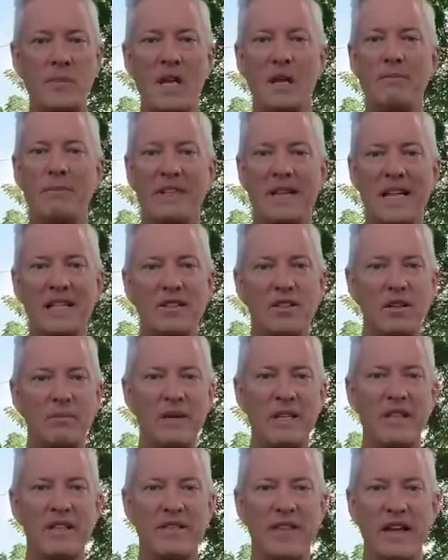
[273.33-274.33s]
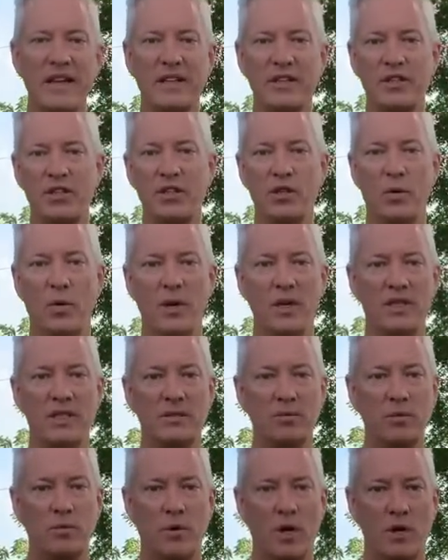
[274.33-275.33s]
But that's going to be the thing that you're going
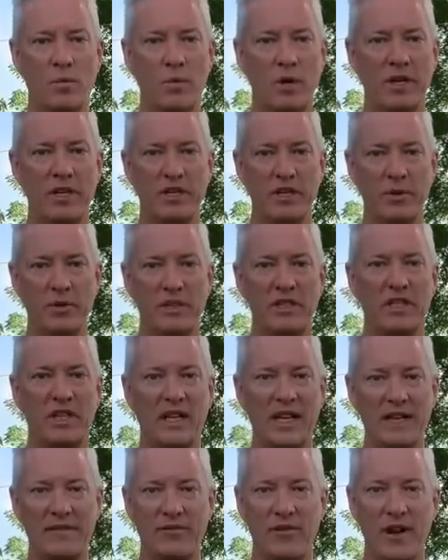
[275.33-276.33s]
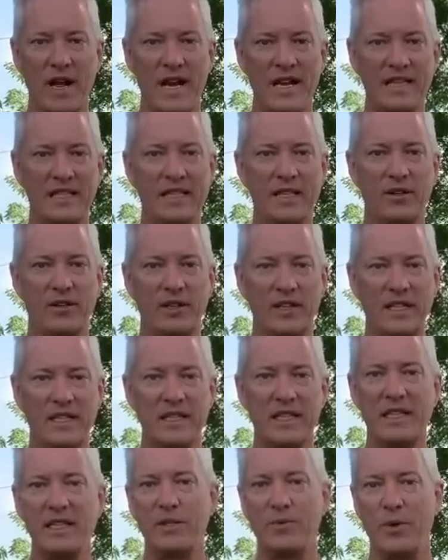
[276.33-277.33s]
to want to do, is select varieties that are
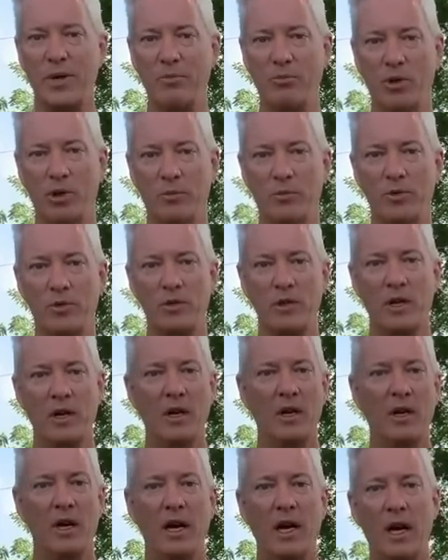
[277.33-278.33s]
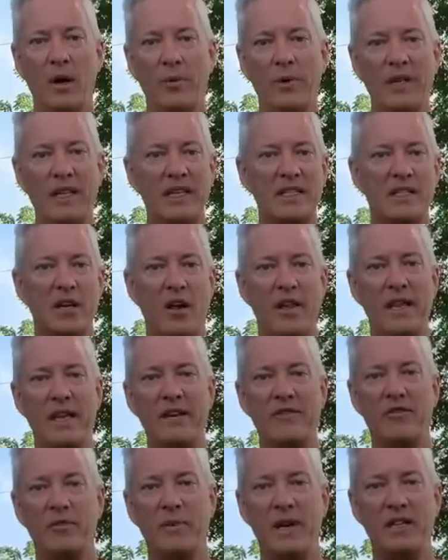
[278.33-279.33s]
listed as rebloomers. We list all that
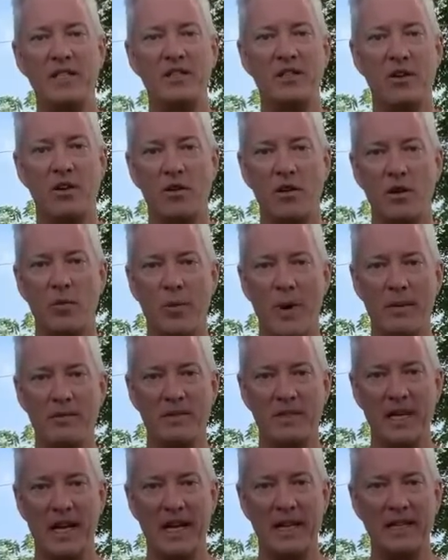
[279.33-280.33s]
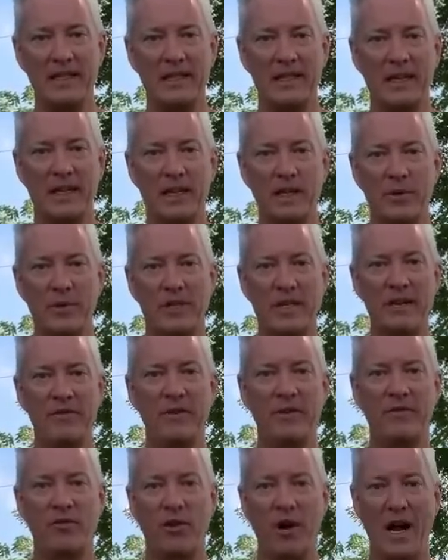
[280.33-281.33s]
information on our website with
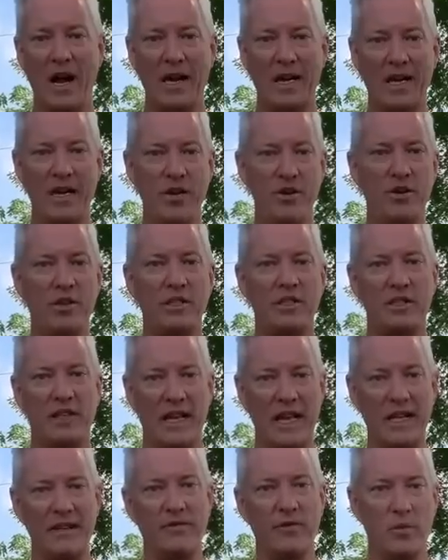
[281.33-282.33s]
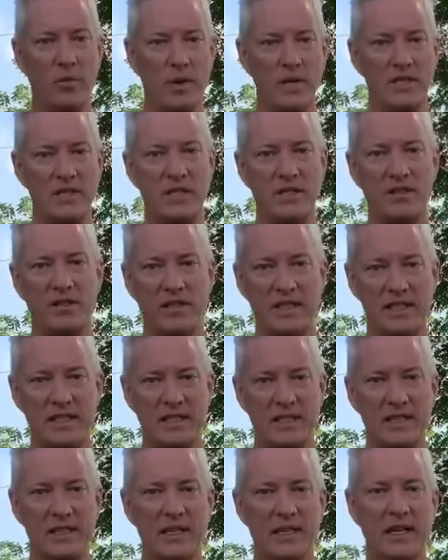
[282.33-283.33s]
every variety, and you can select for ones that are
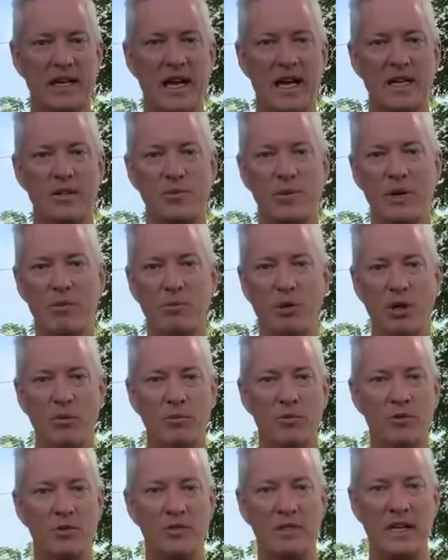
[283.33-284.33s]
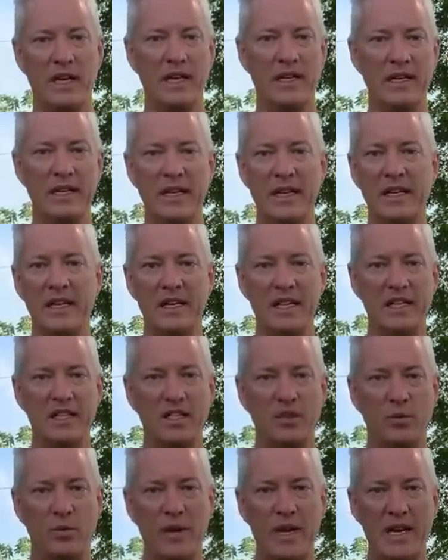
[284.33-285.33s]
listed as rebloomers. And in
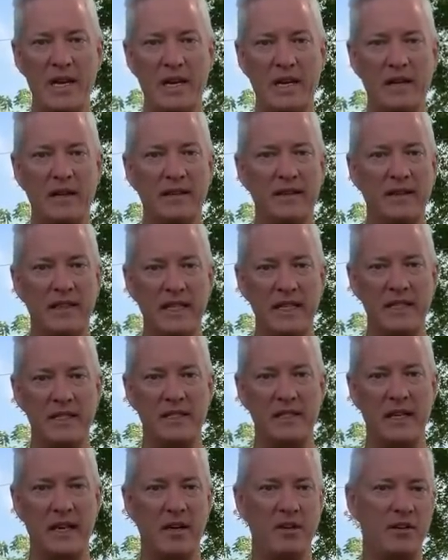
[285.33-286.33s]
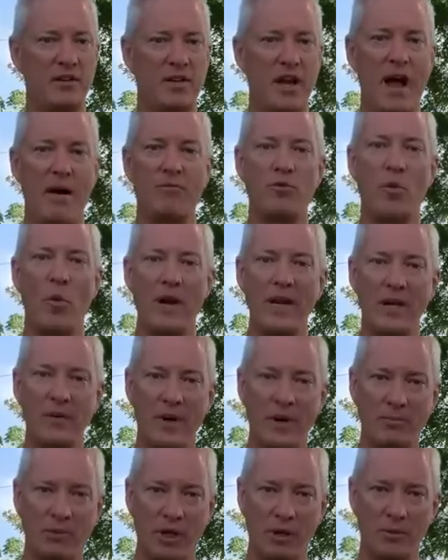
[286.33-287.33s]
addition, we list our top 20
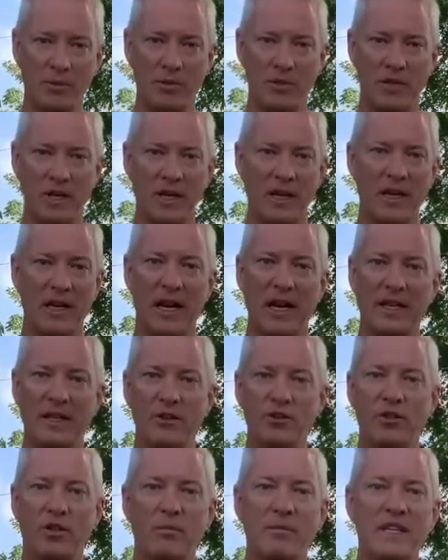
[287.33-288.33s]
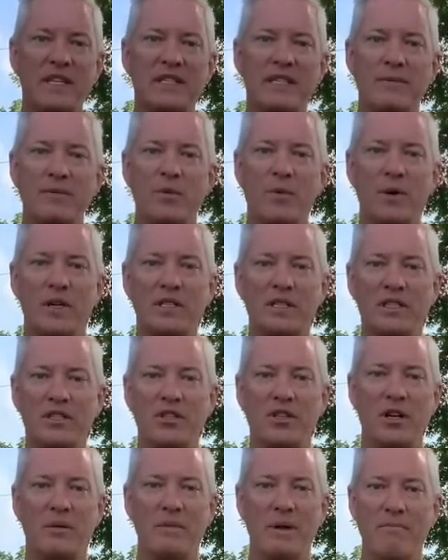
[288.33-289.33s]
rebloomers. And those are going to be some of the ones that
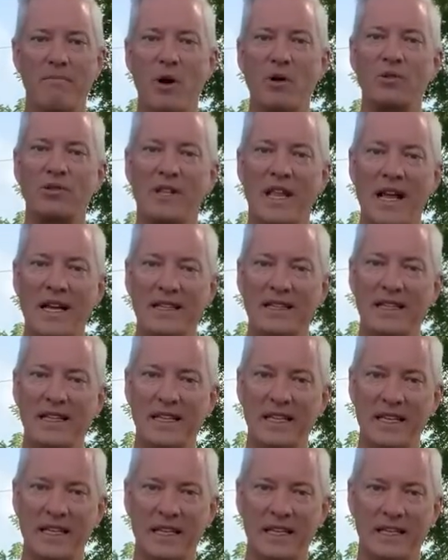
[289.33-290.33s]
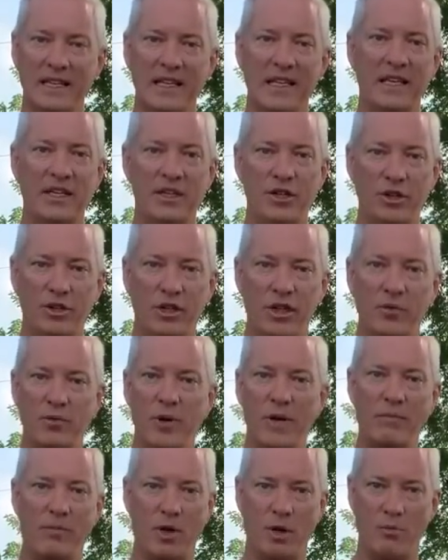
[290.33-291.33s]
you're going to be most likely to get good
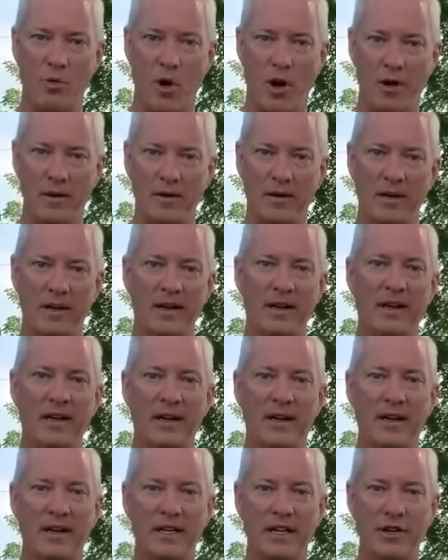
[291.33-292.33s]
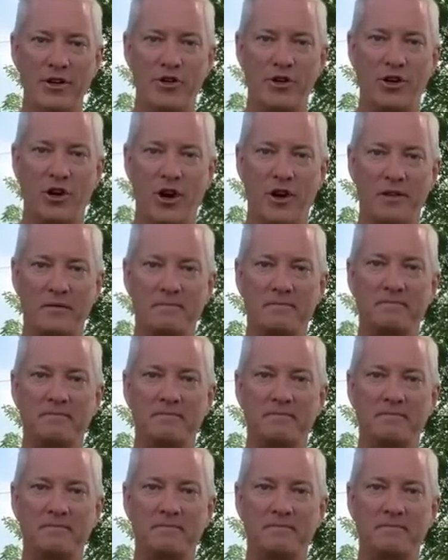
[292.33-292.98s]
rebloom on in your garden.